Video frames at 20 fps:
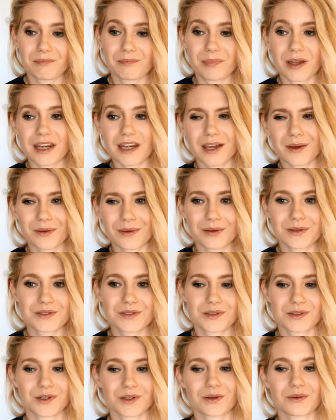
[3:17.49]
But now I
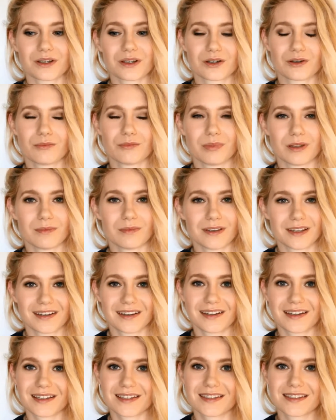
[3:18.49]
also know it could be
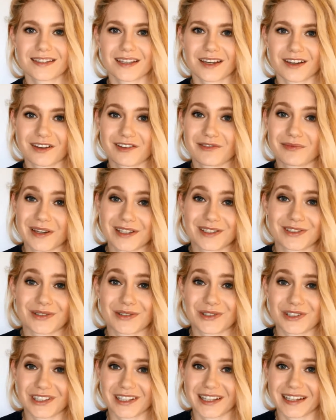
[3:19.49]
because of my
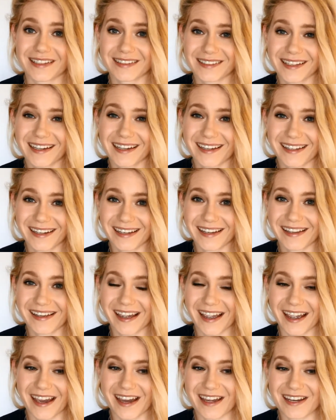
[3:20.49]
social
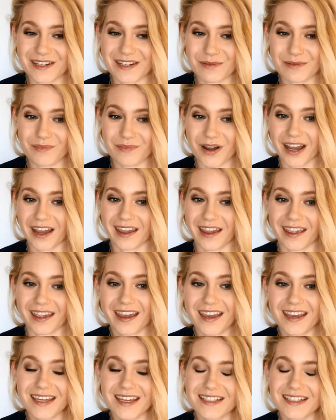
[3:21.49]
anxiety and my